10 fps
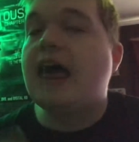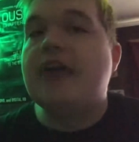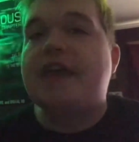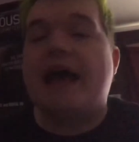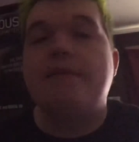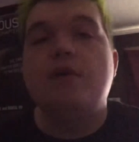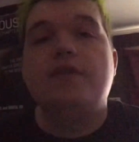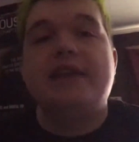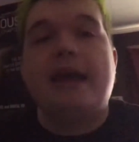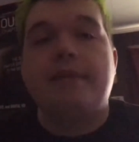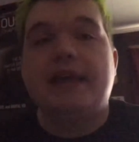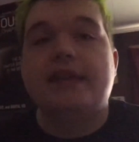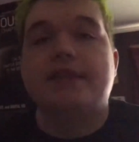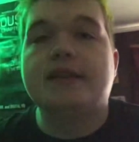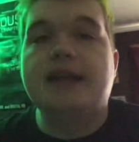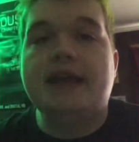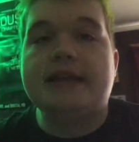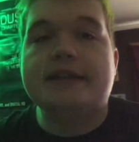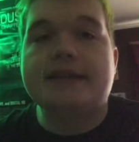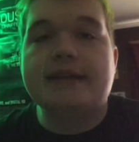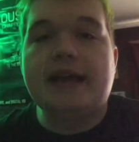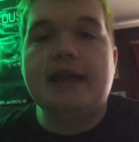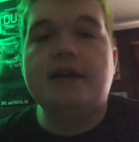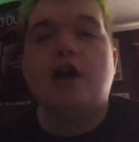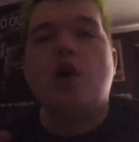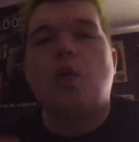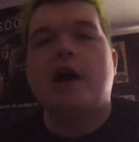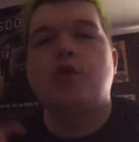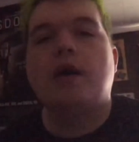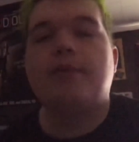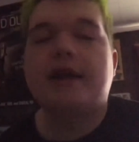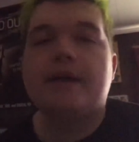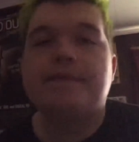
That movie kept getting delayed and delayed. Why do I bring up